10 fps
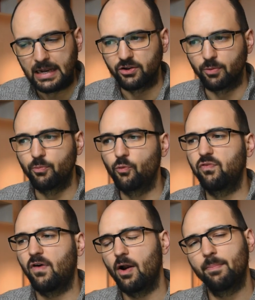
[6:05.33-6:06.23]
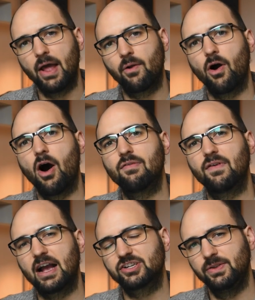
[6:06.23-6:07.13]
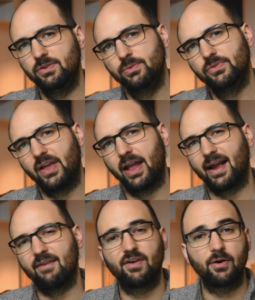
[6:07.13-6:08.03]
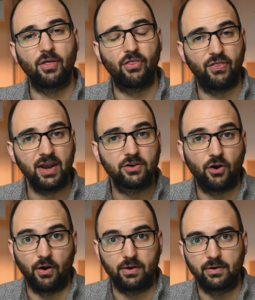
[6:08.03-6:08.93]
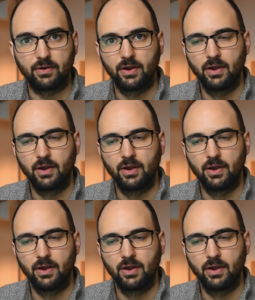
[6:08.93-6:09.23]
you're far better off actually using a very thin curtain.